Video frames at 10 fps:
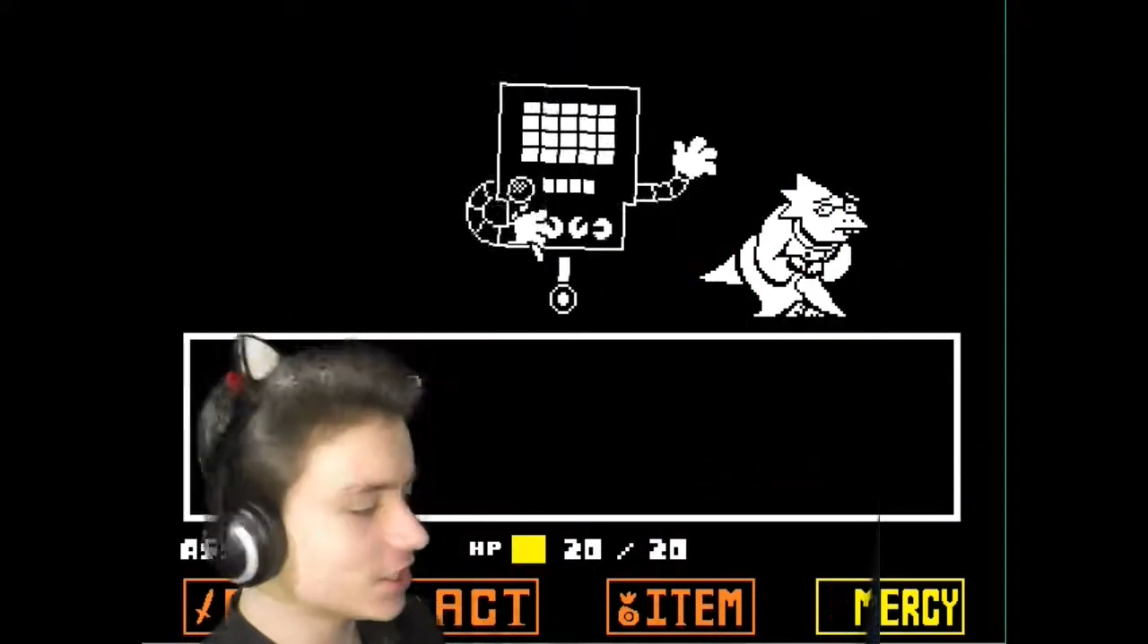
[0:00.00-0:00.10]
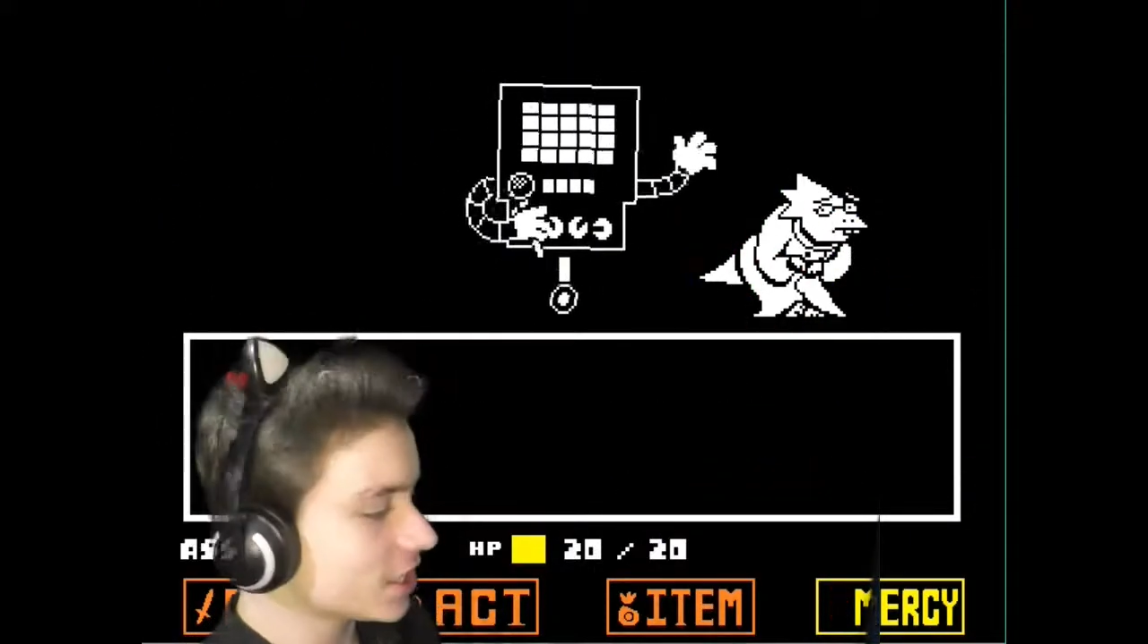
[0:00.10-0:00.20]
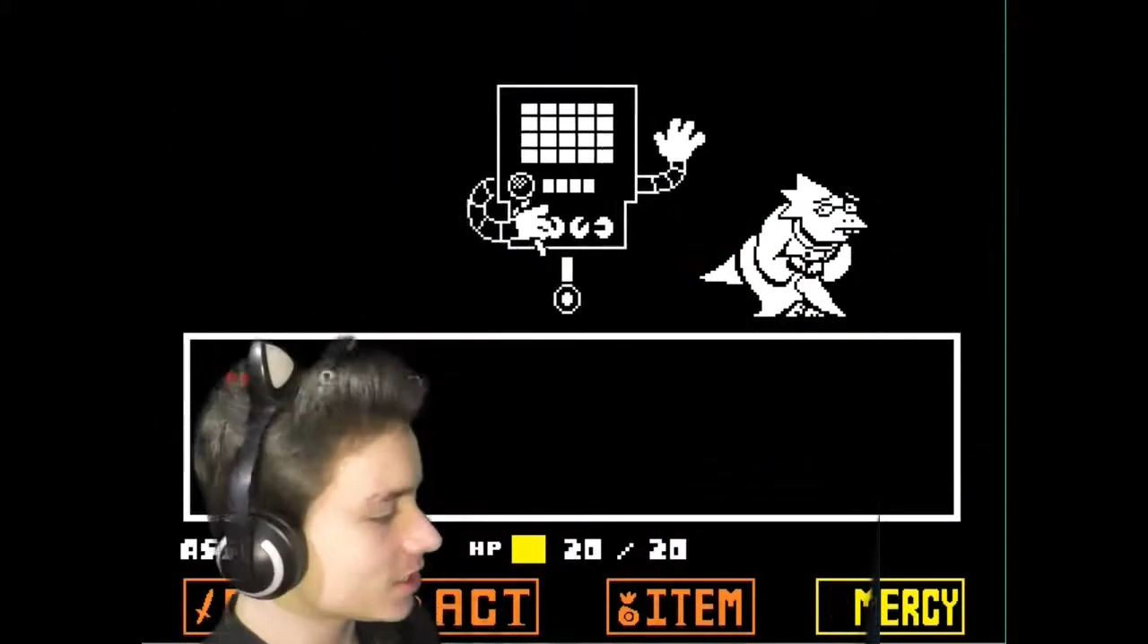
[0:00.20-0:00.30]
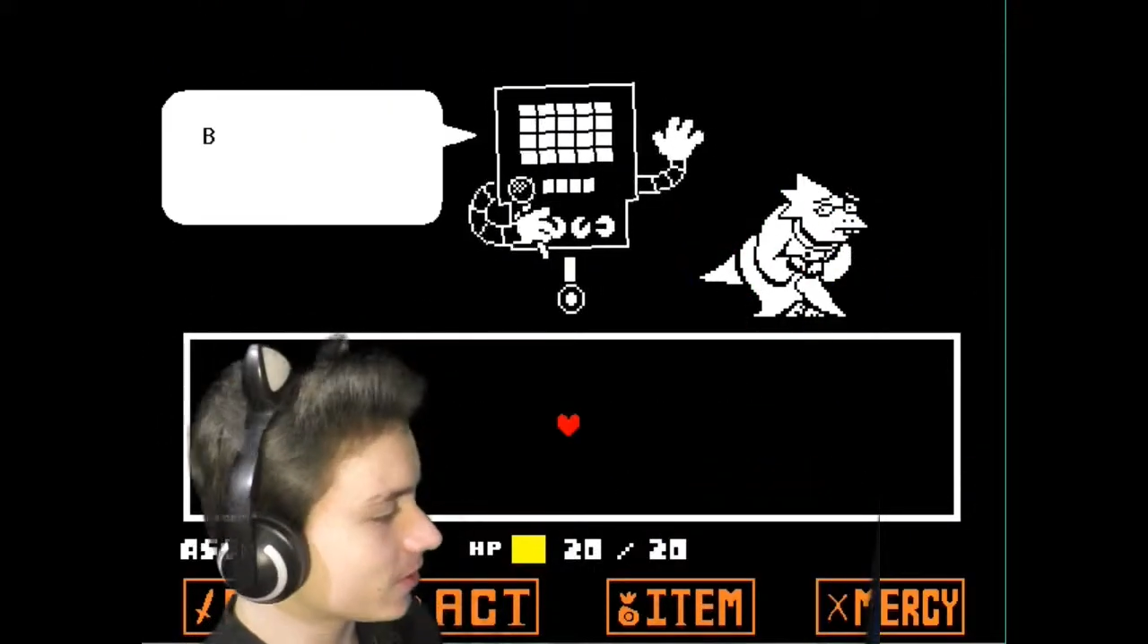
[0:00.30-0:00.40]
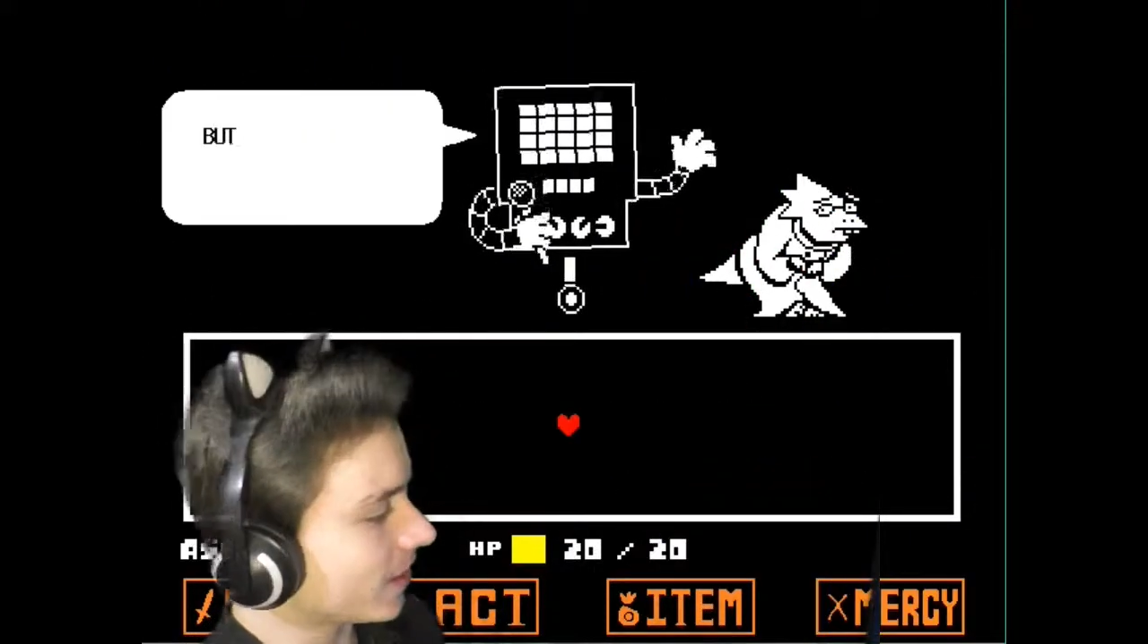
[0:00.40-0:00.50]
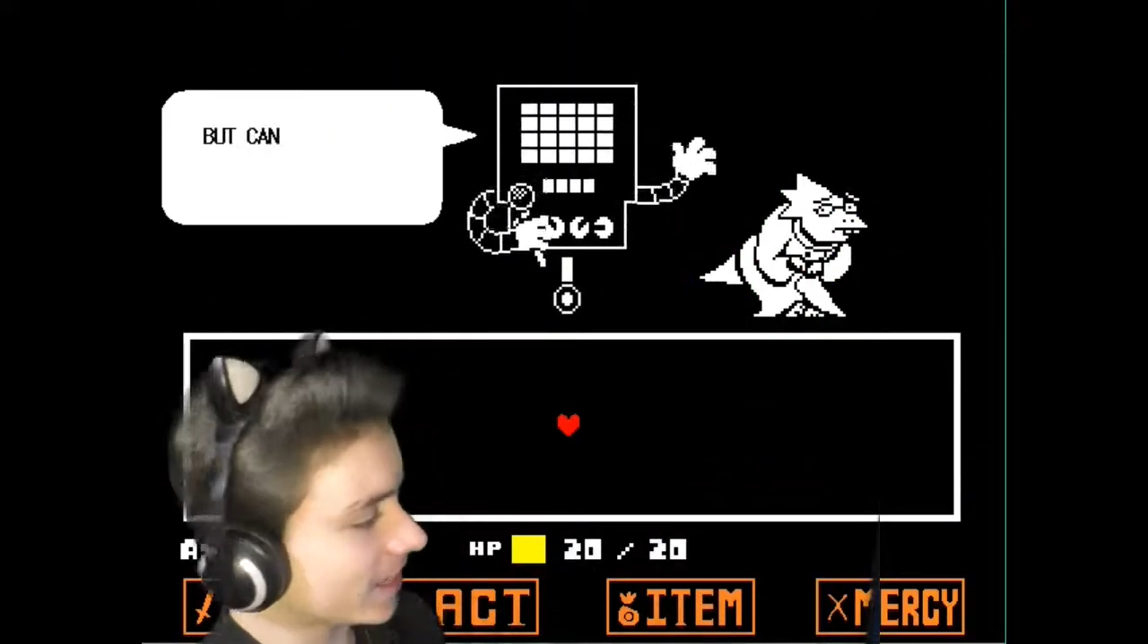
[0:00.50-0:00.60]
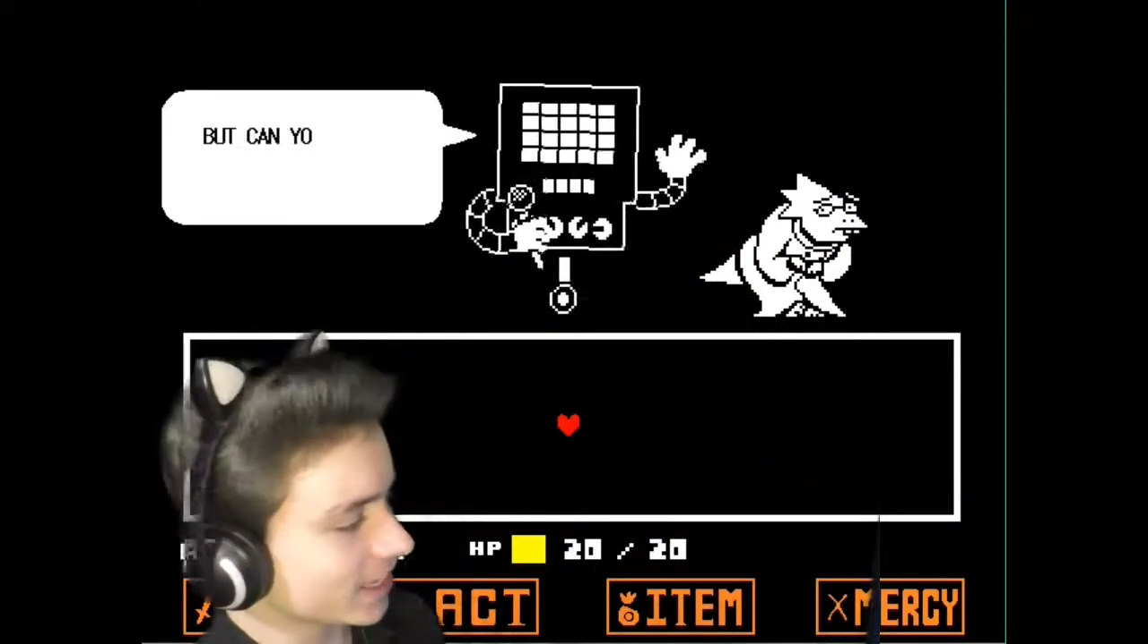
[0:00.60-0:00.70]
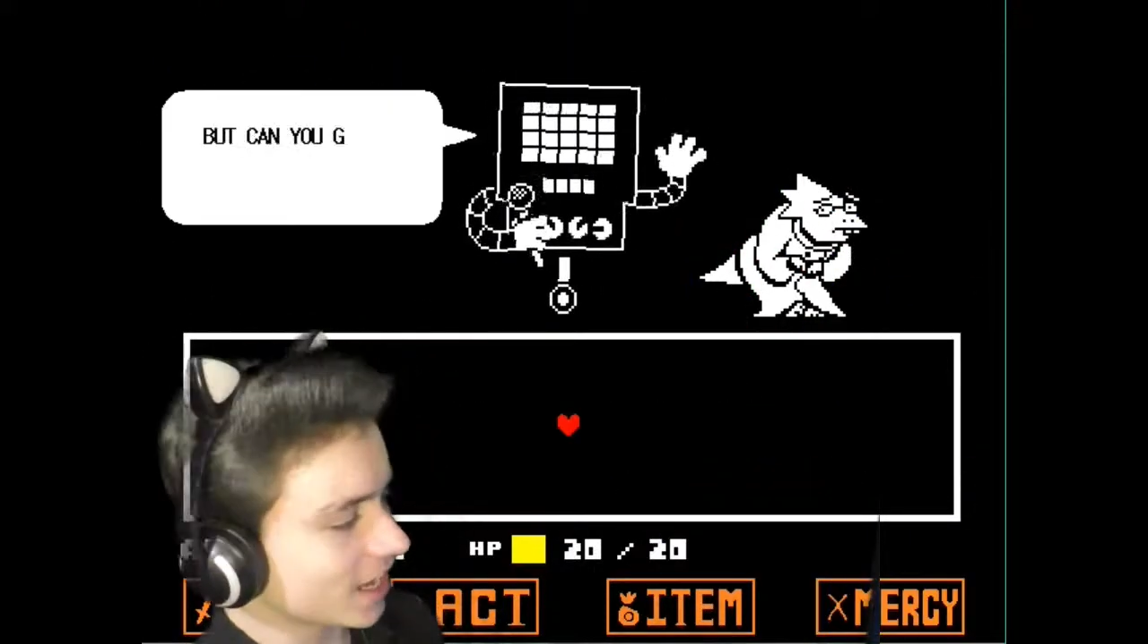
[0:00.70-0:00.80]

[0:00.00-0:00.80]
I swear to